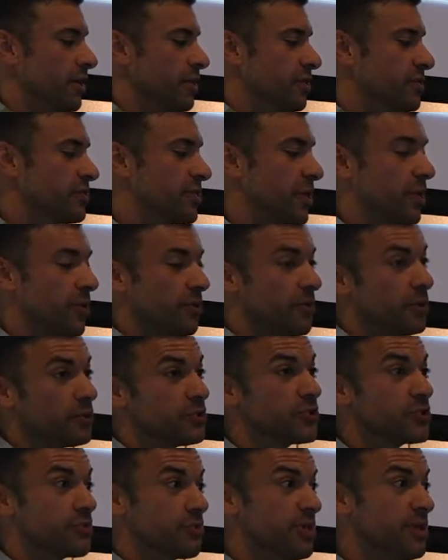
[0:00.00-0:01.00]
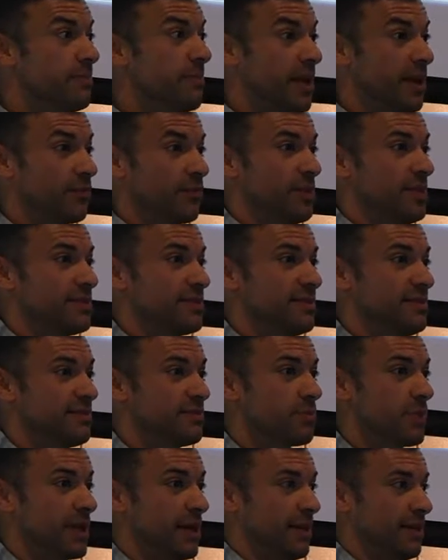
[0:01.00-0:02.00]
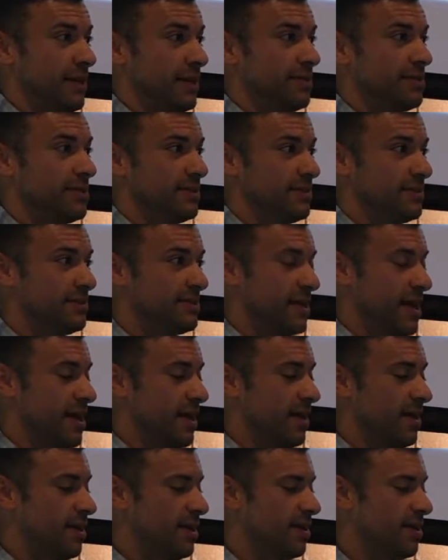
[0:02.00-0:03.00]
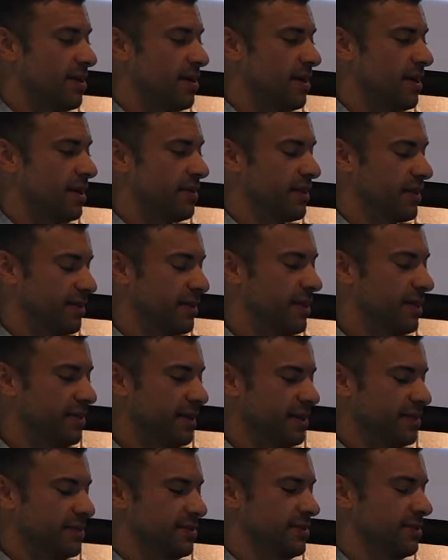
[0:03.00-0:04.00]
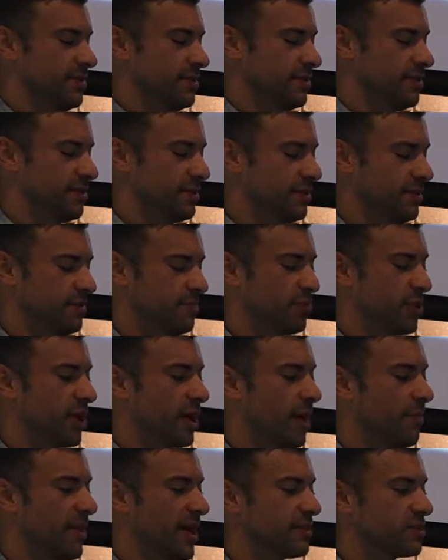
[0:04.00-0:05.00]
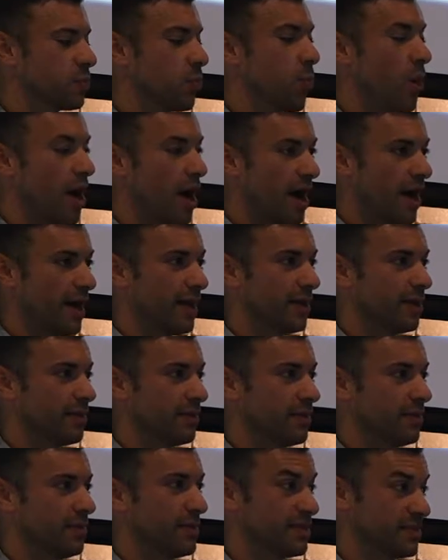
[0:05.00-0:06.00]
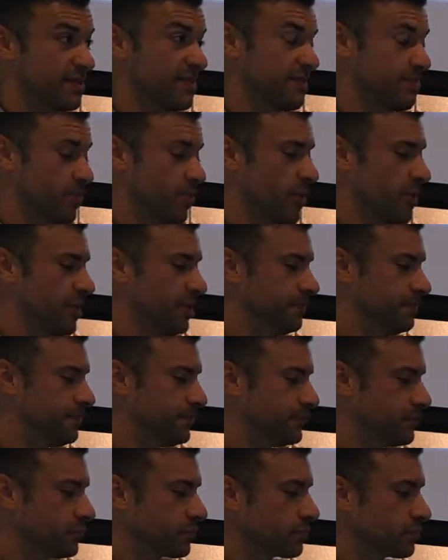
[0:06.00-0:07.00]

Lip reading: So there's three main reasons what I like to say, that I like to bring up as why this is important.